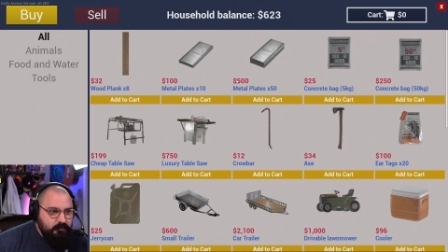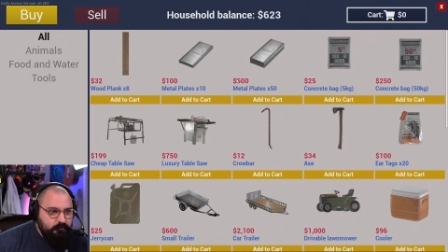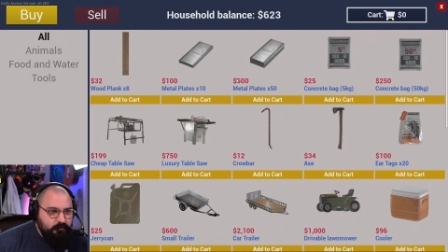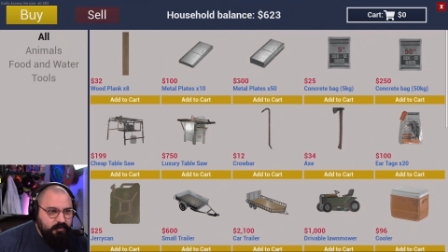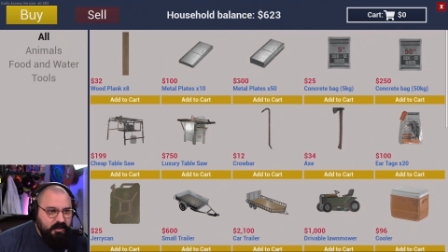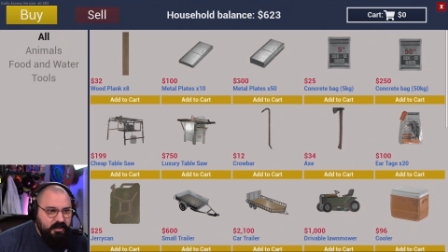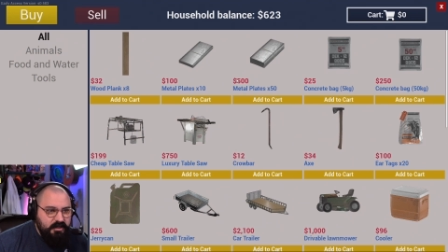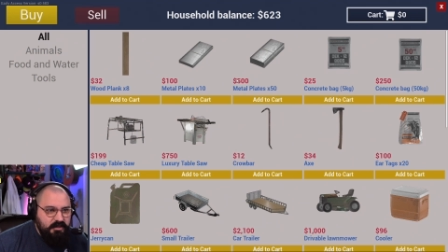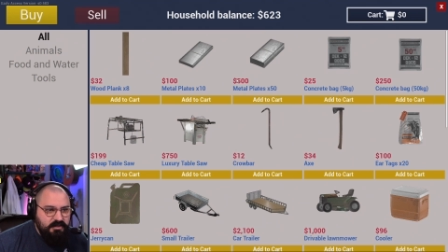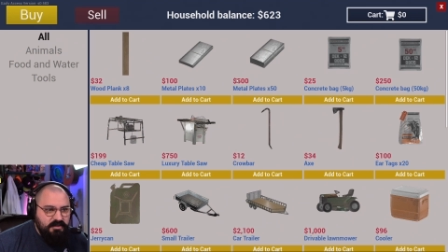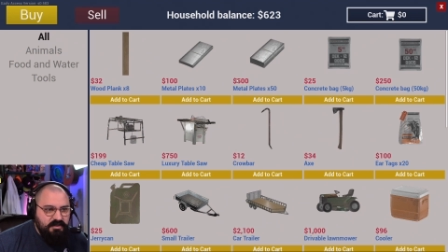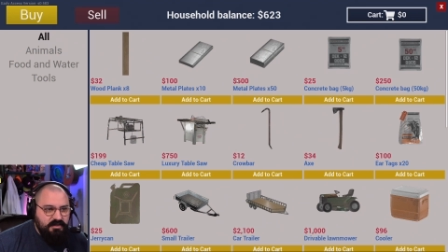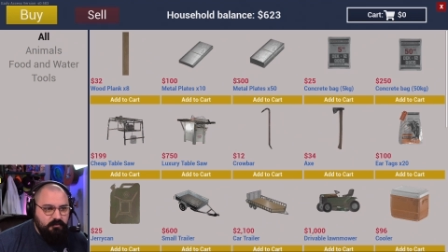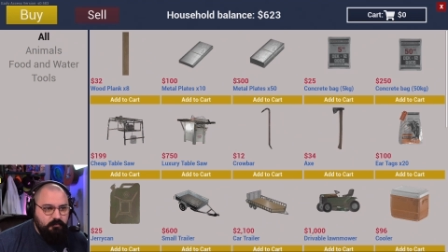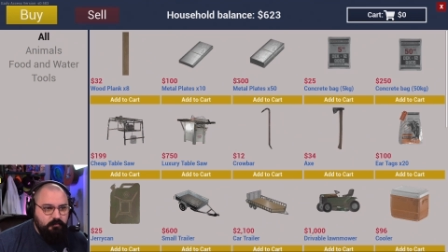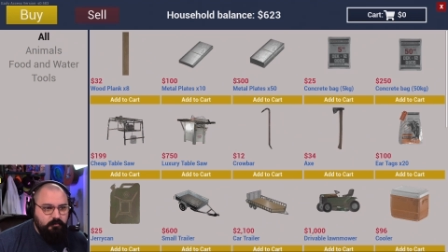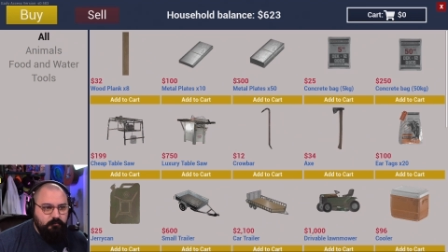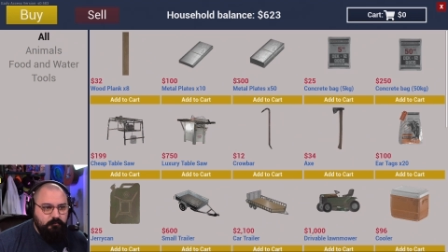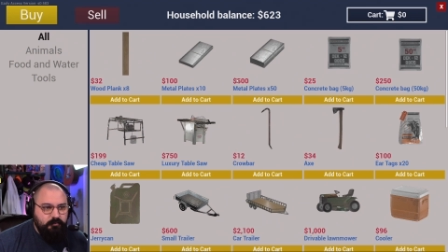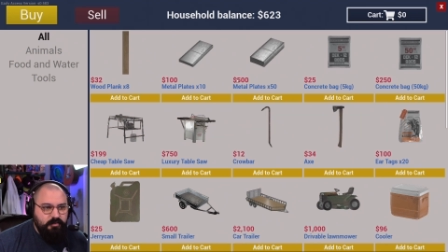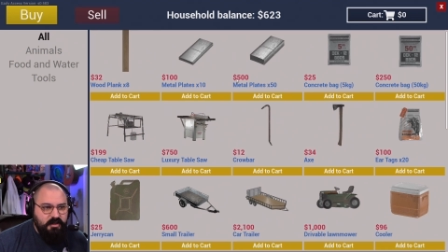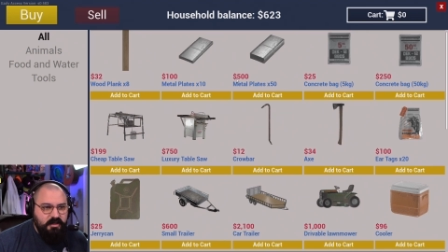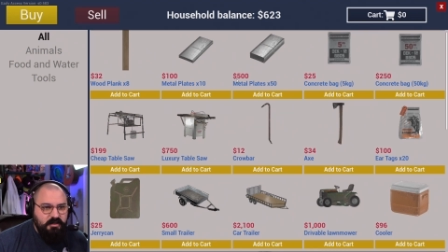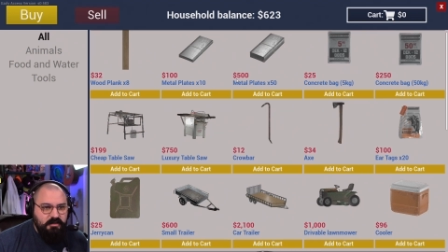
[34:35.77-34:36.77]

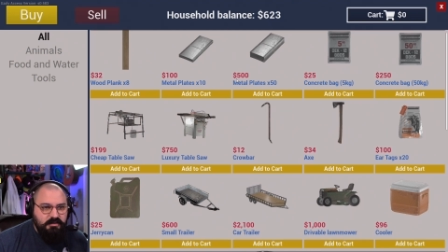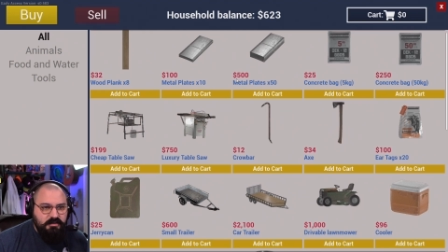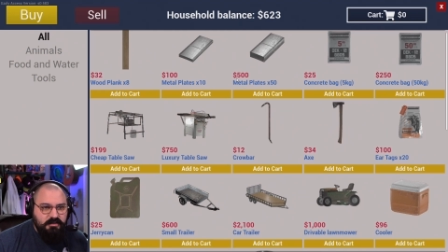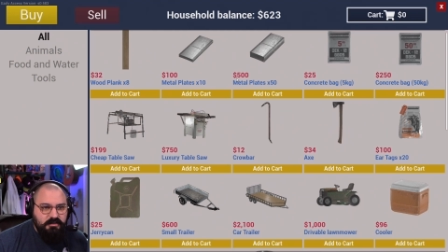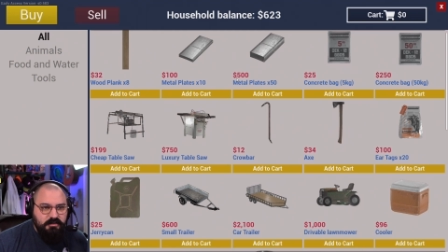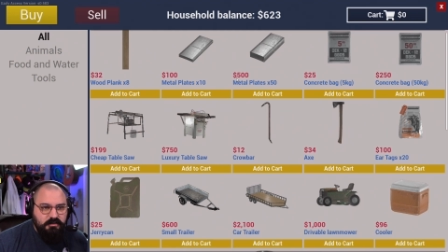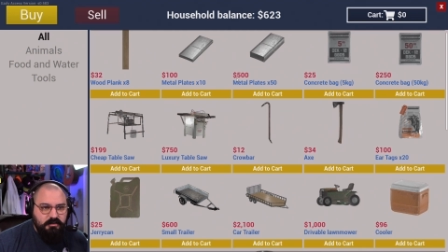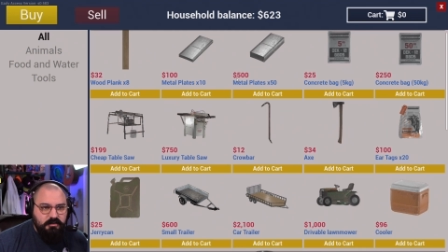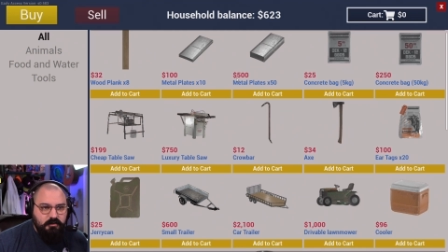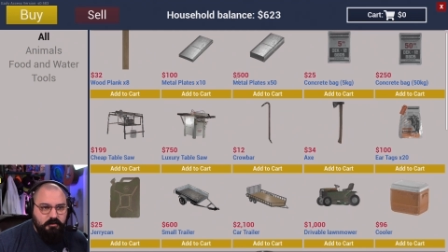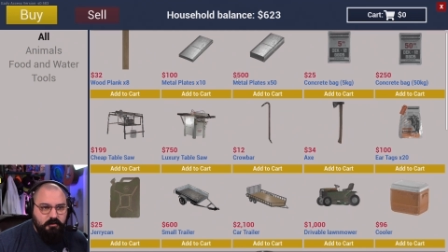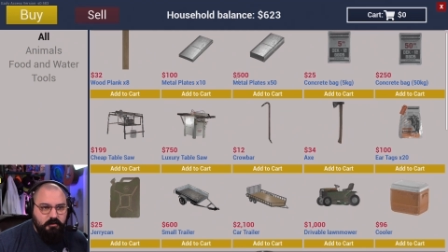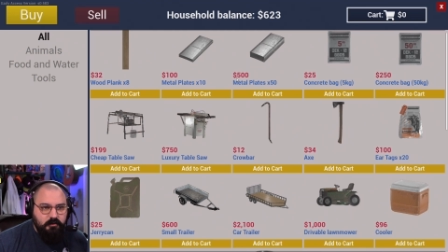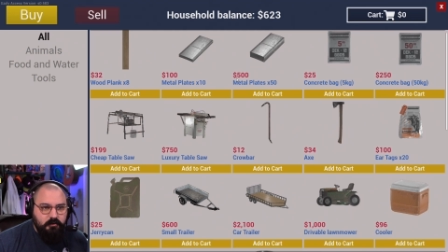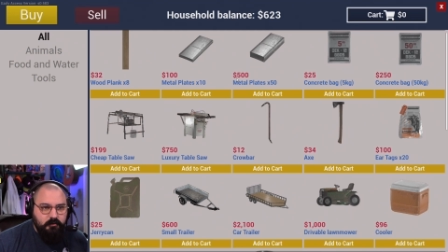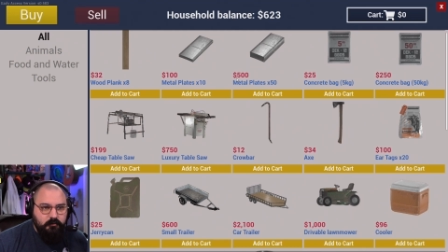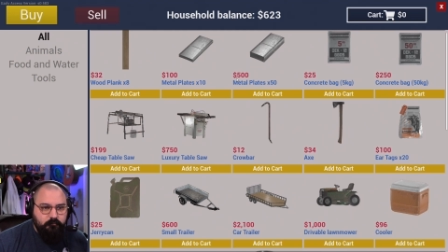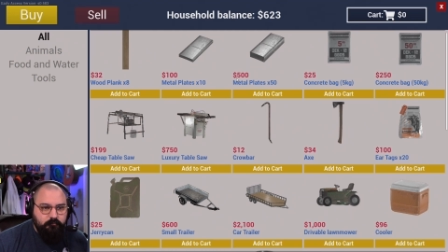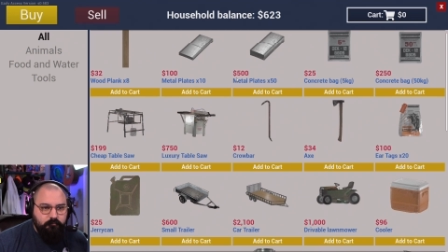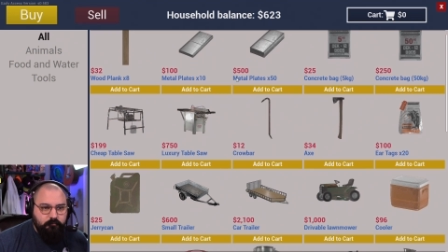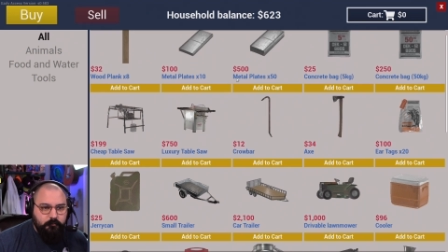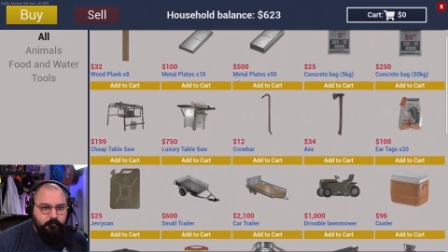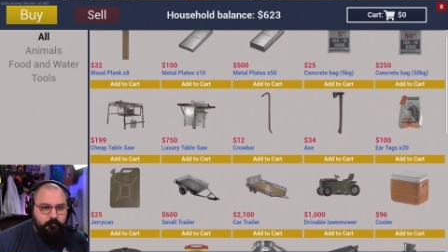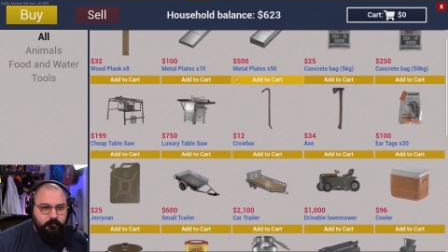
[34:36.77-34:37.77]
plates,
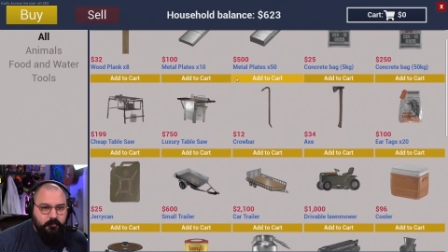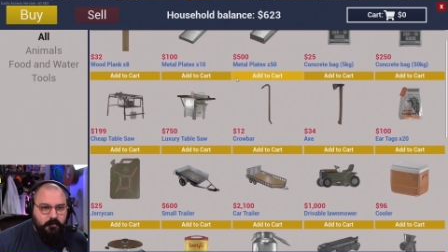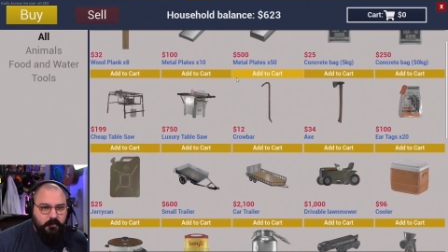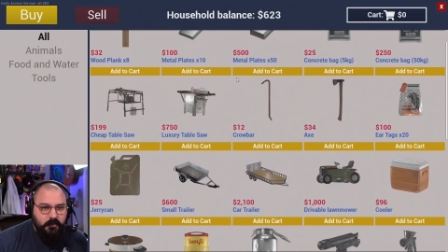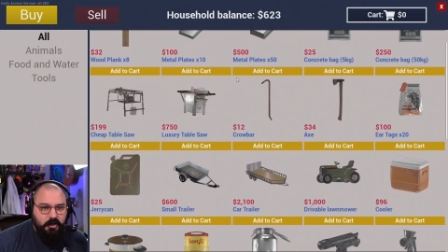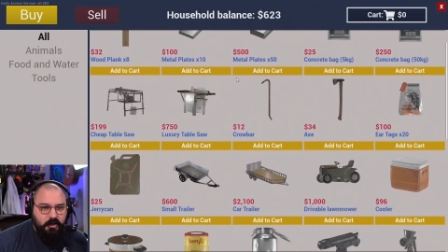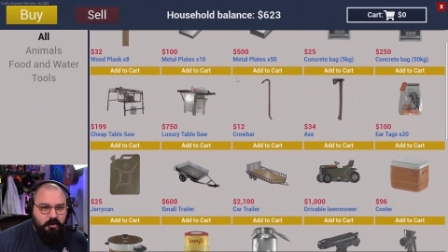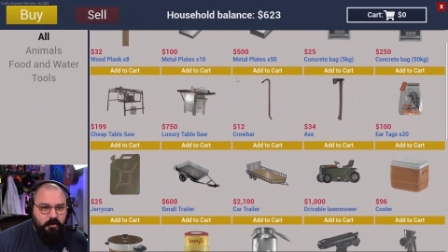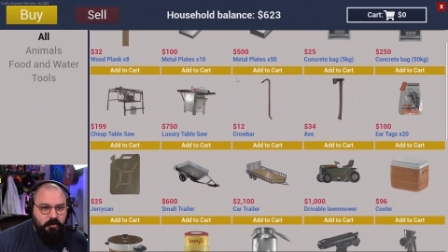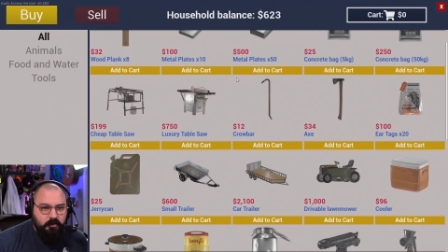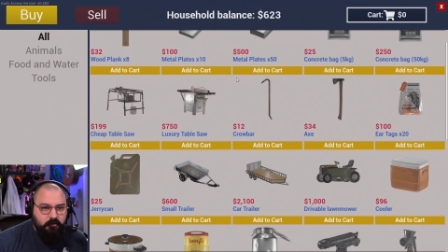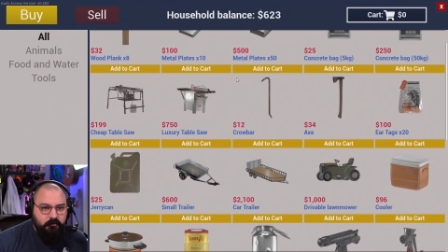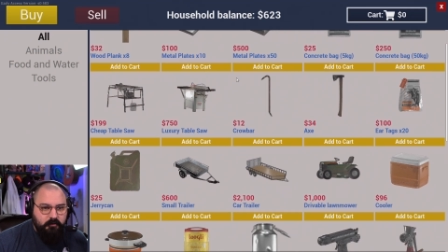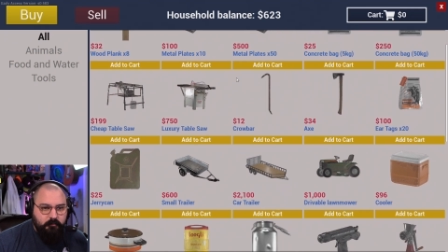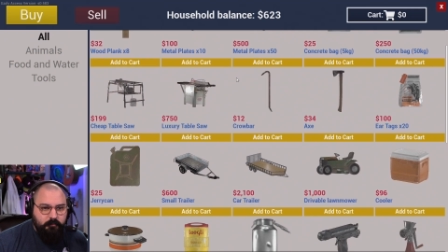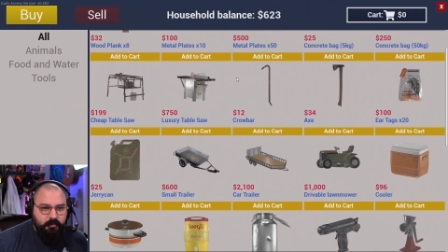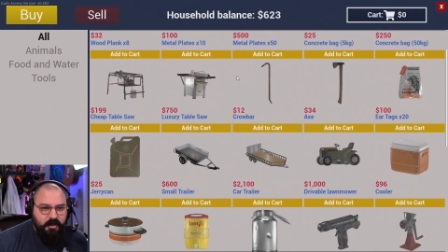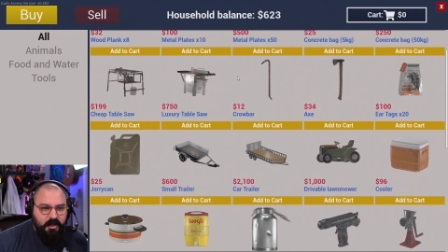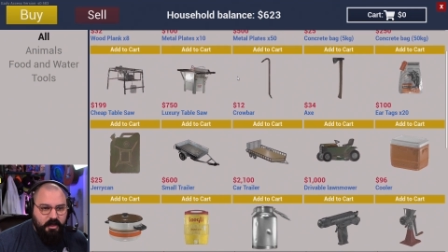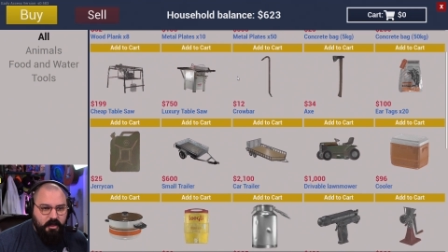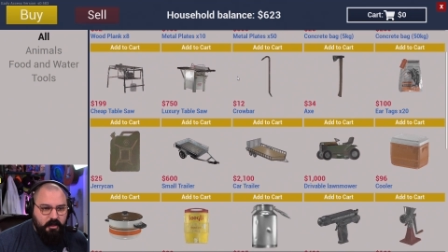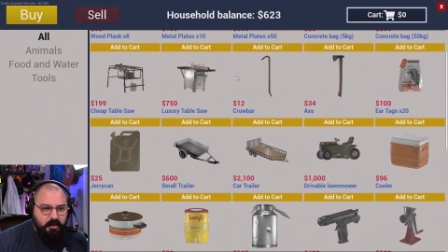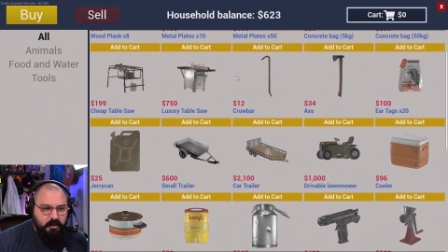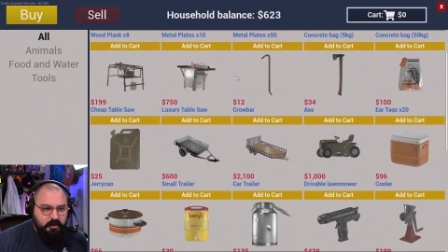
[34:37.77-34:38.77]
concrete
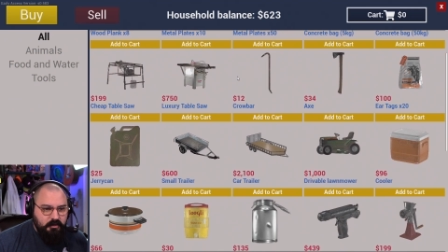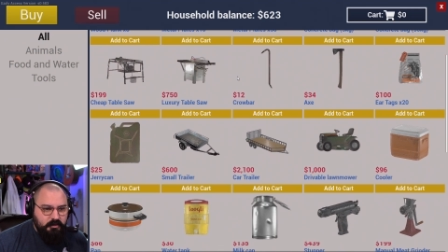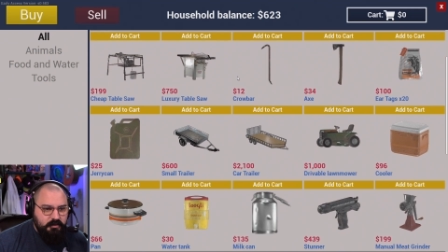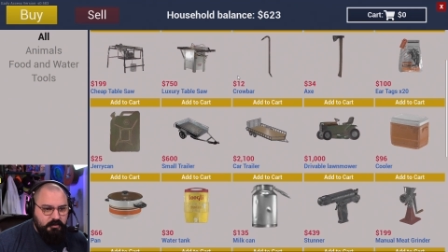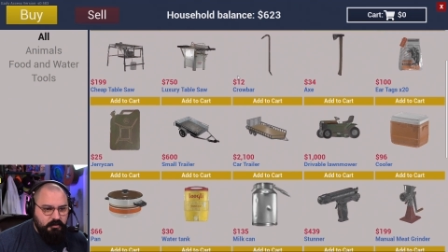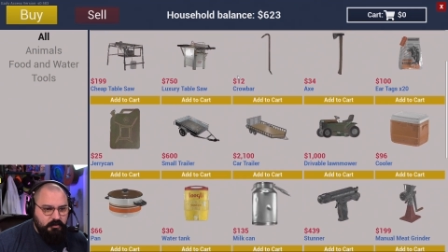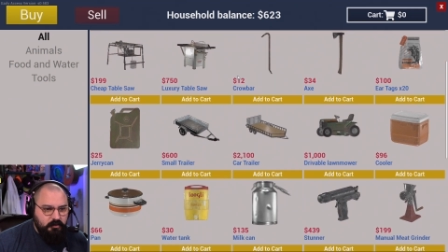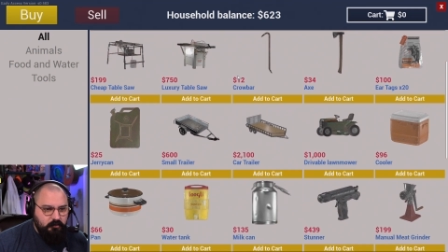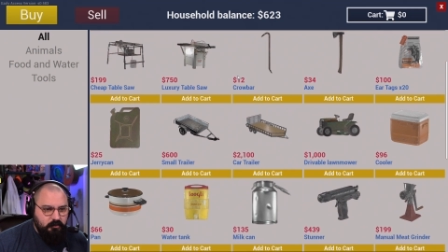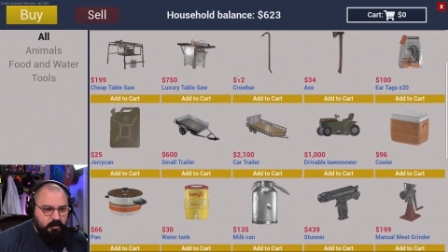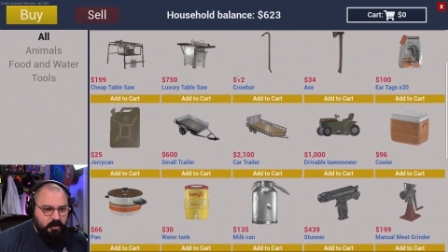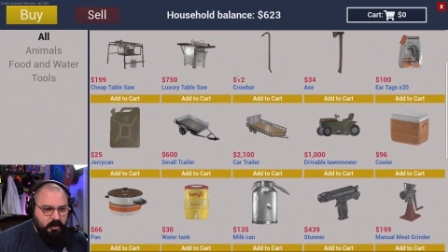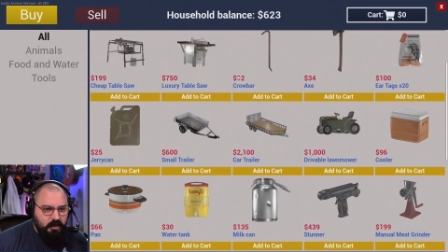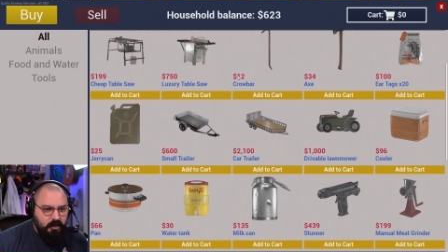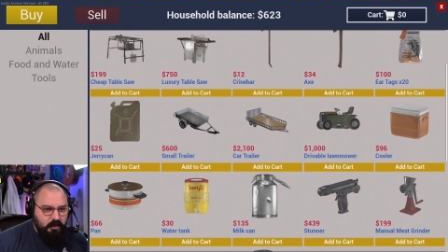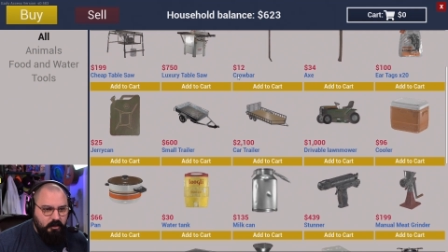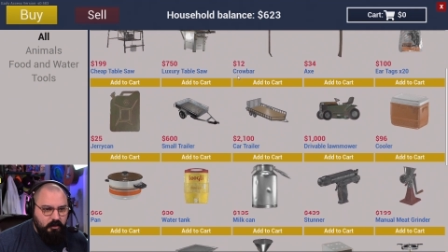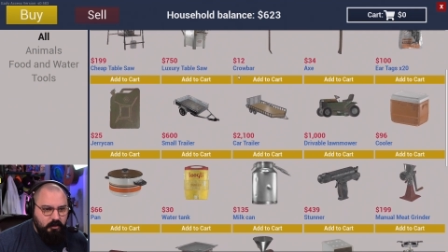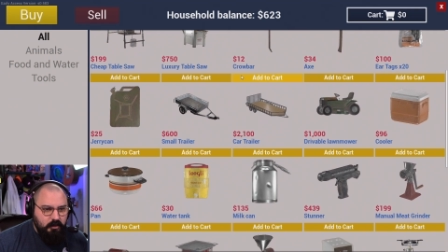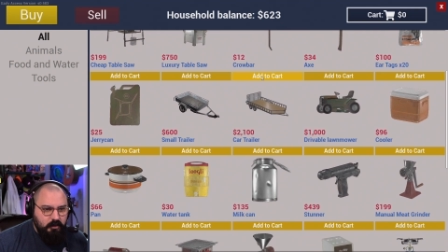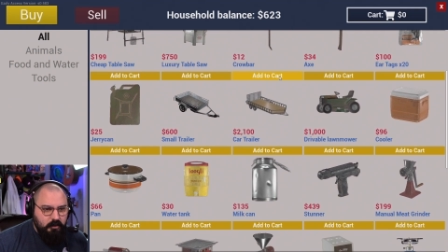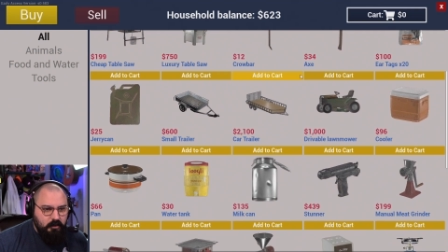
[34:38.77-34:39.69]
bags. Okay.